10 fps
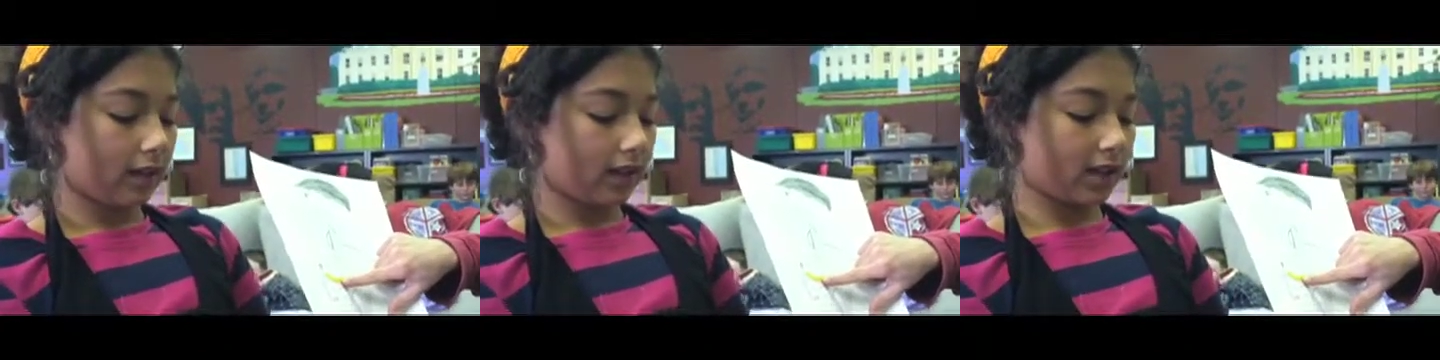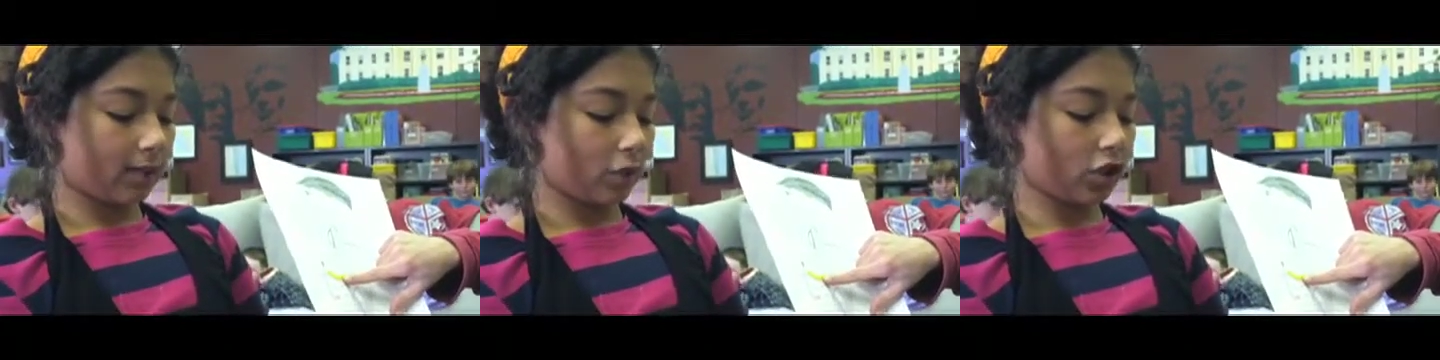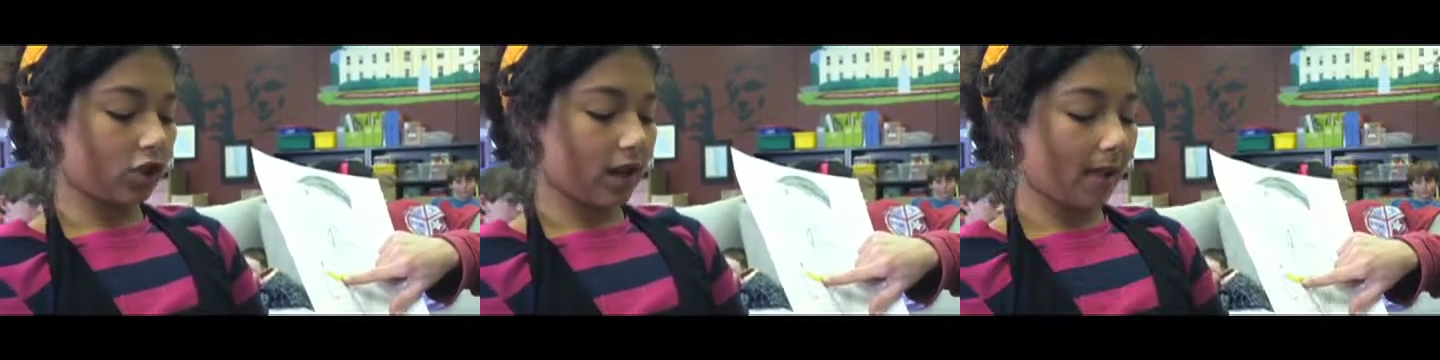the
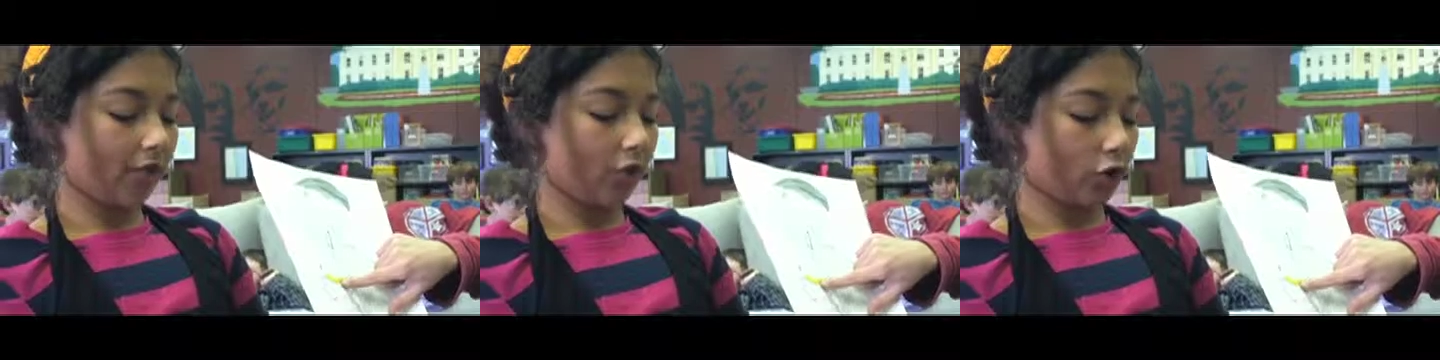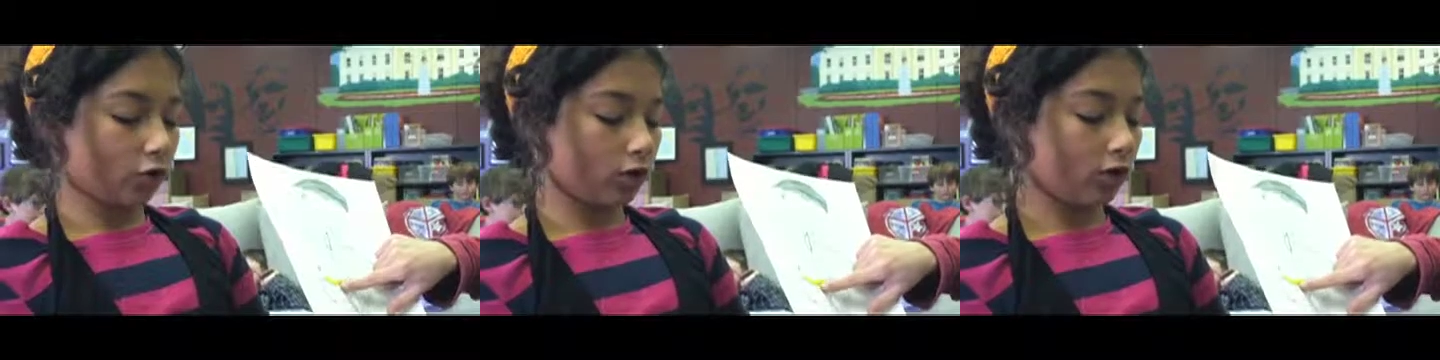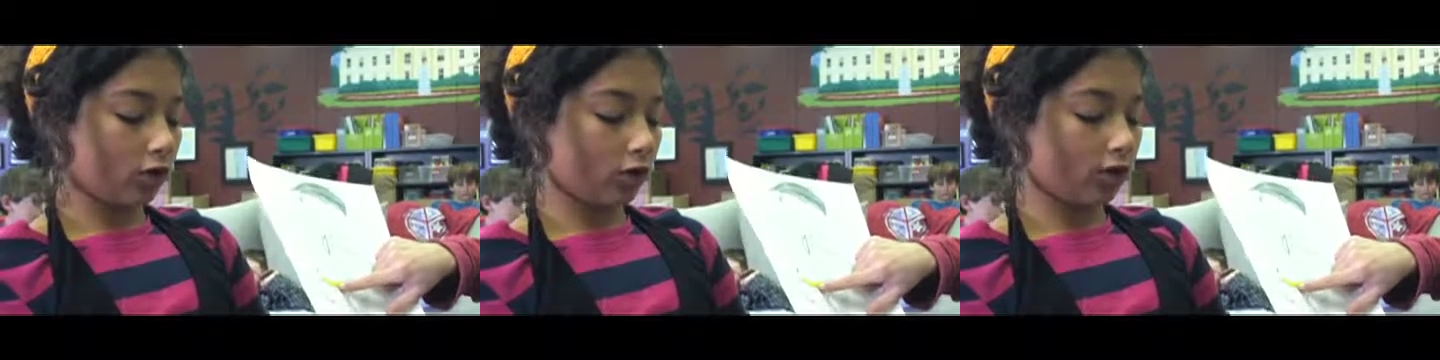smushed up food
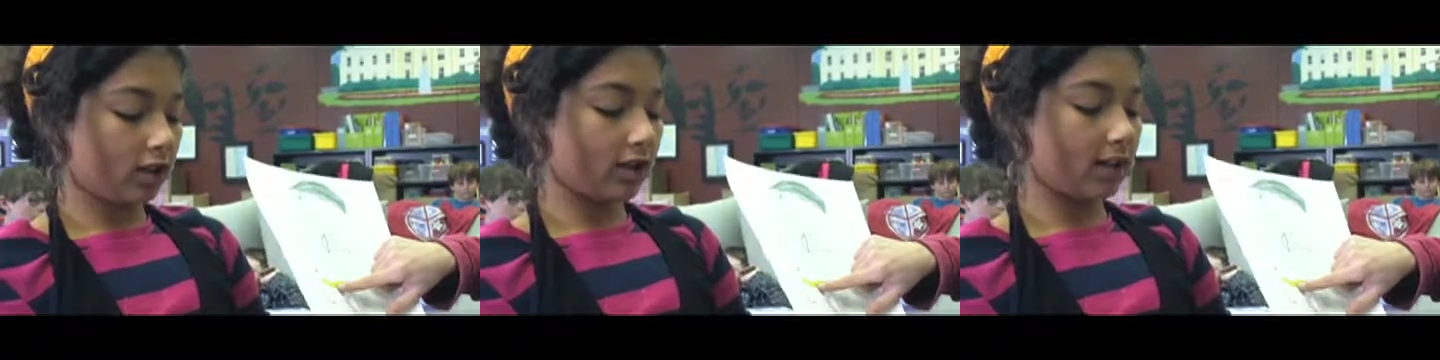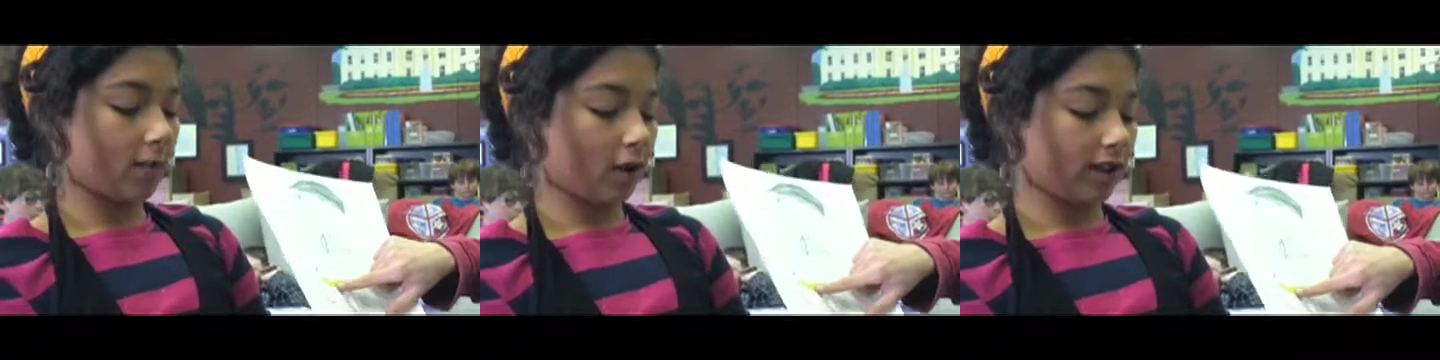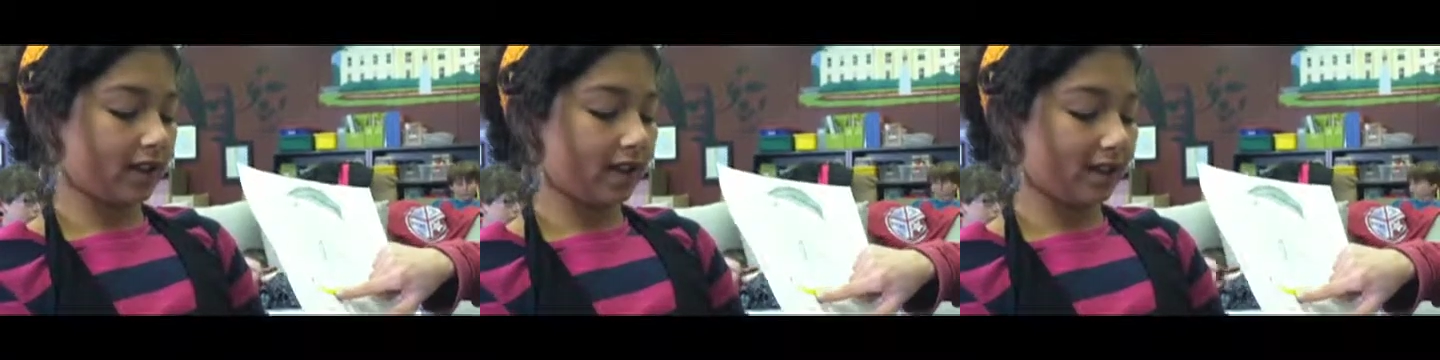goes to the small
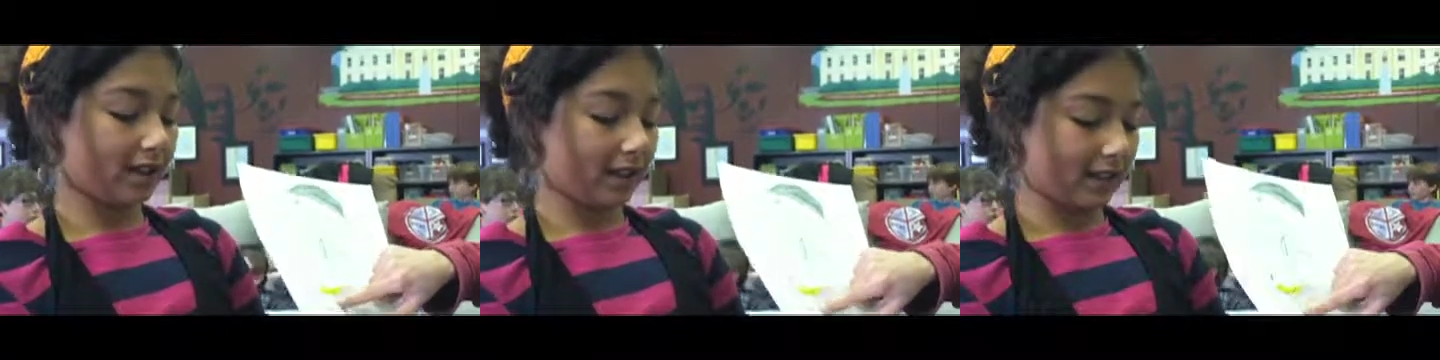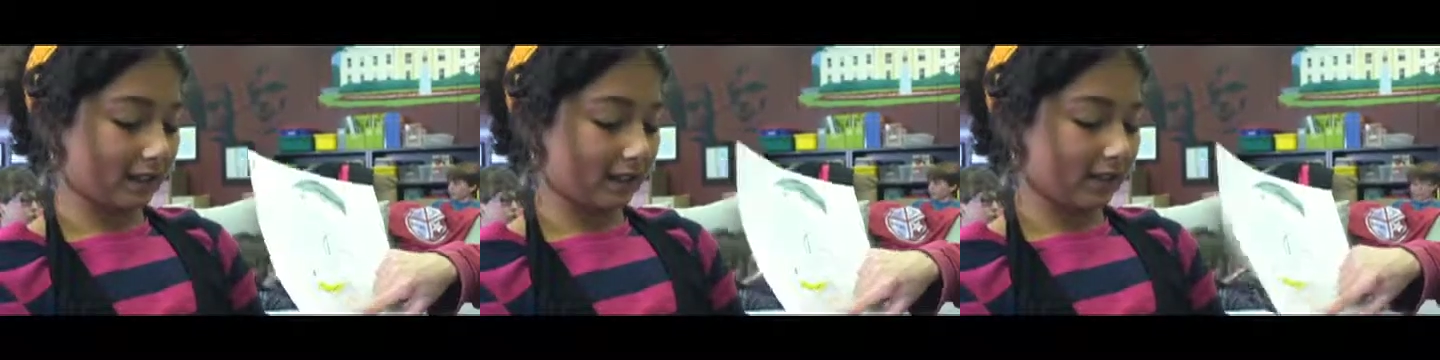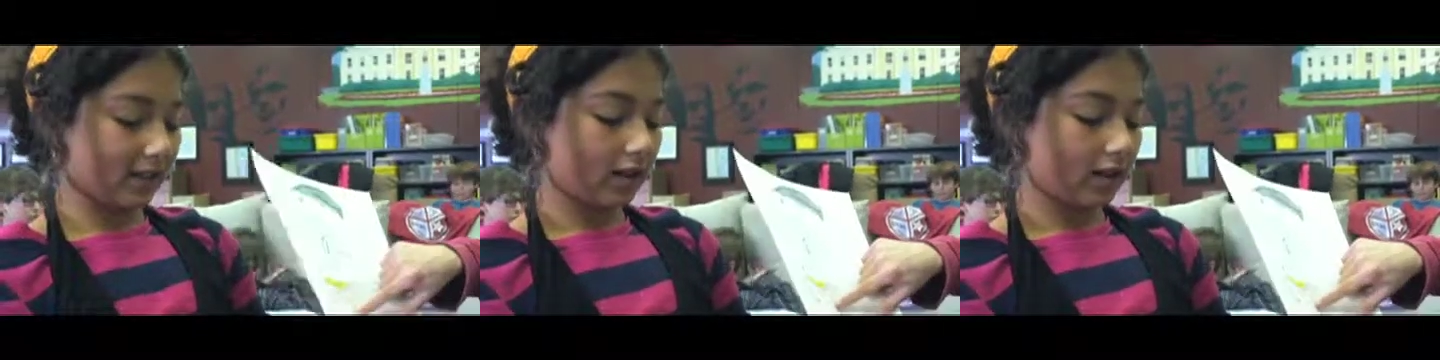intestines,